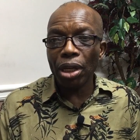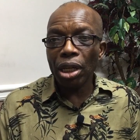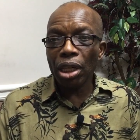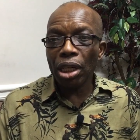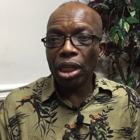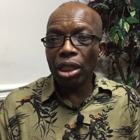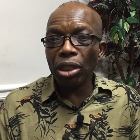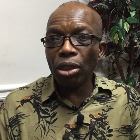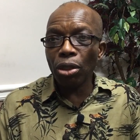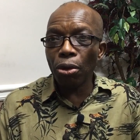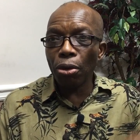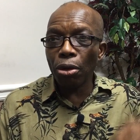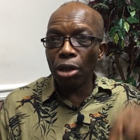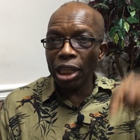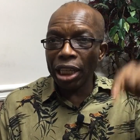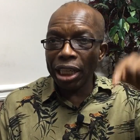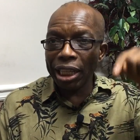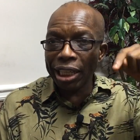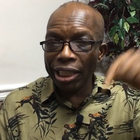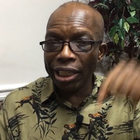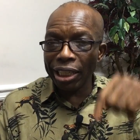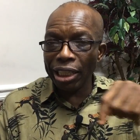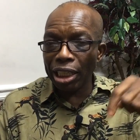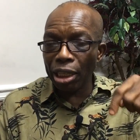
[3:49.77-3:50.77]
You know,
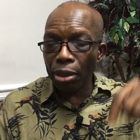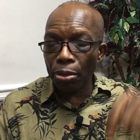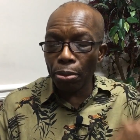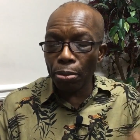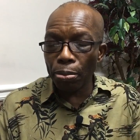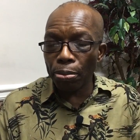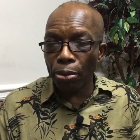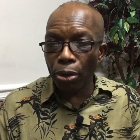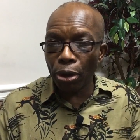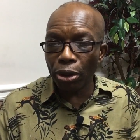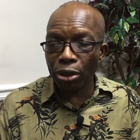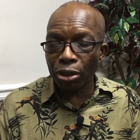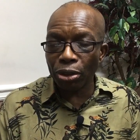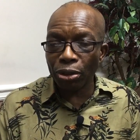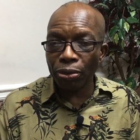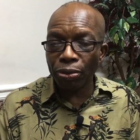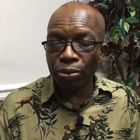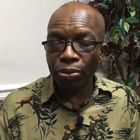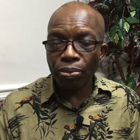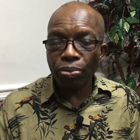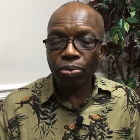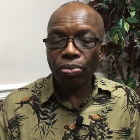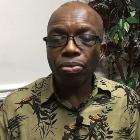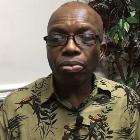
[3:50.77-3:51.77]
hit the button,
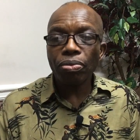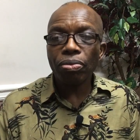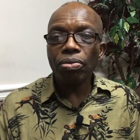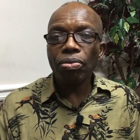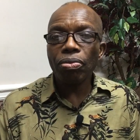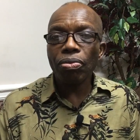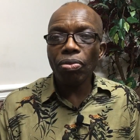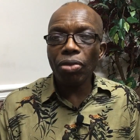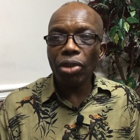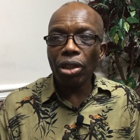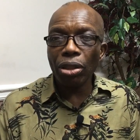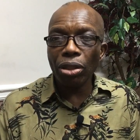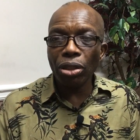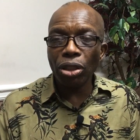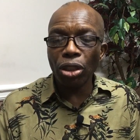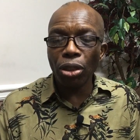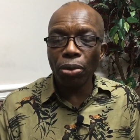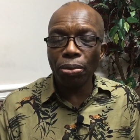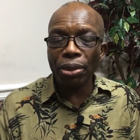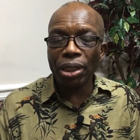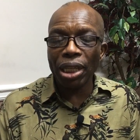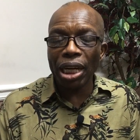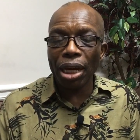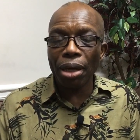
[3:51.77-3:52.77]

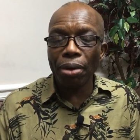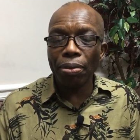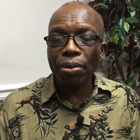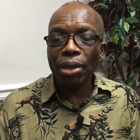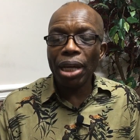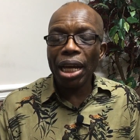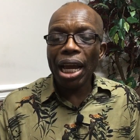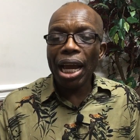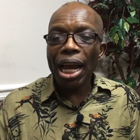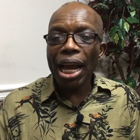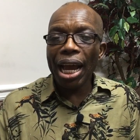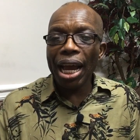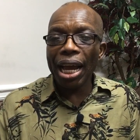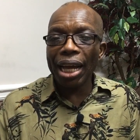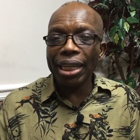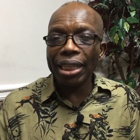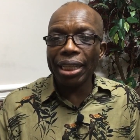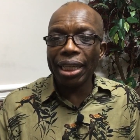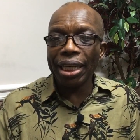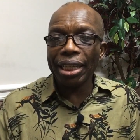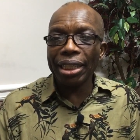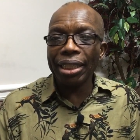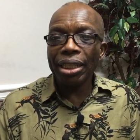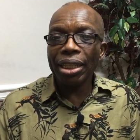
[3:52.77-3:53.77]
subscribe, and
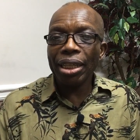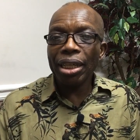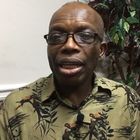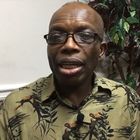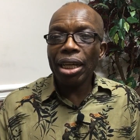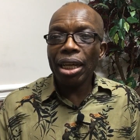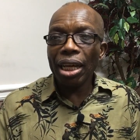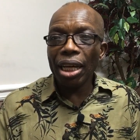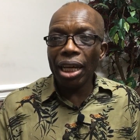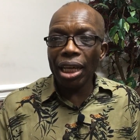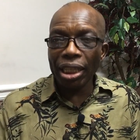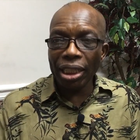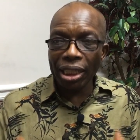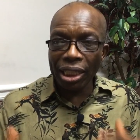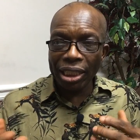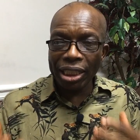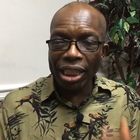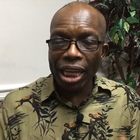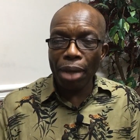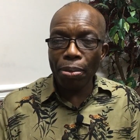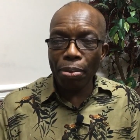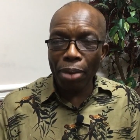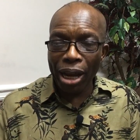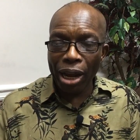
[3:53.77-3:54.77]
then
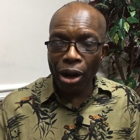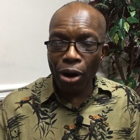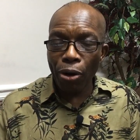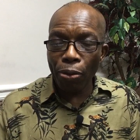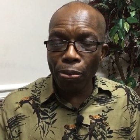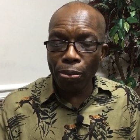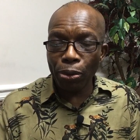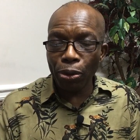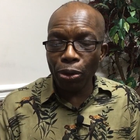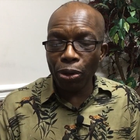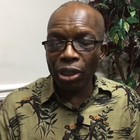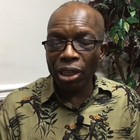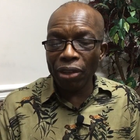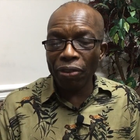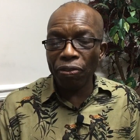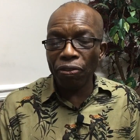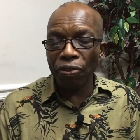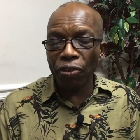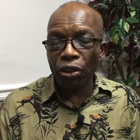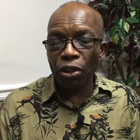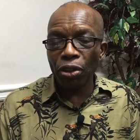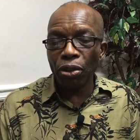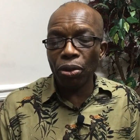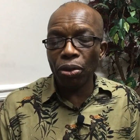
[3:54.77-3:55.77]
anytime I upload a
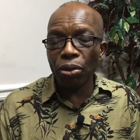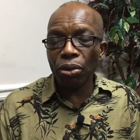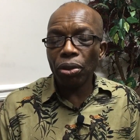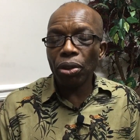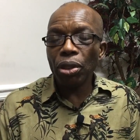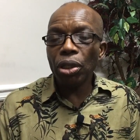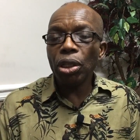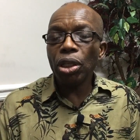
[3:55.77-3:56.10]
video,